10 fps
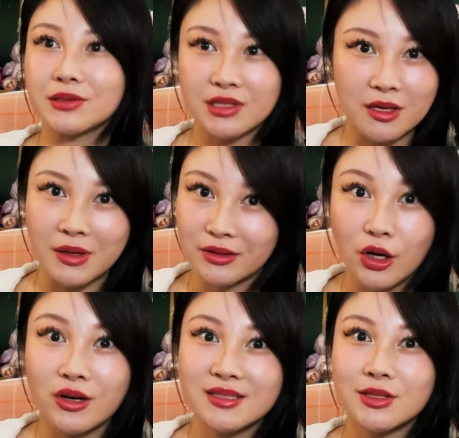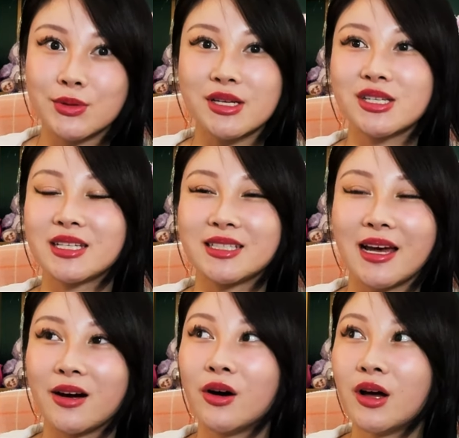I was thinking about the car situation and
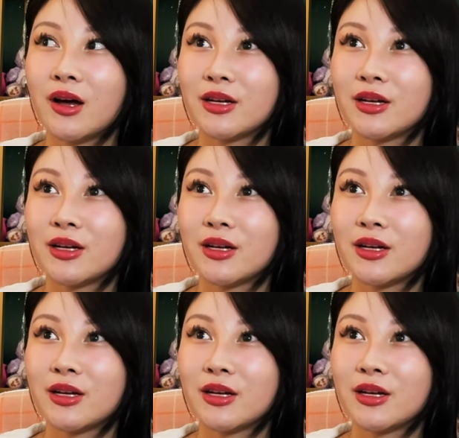how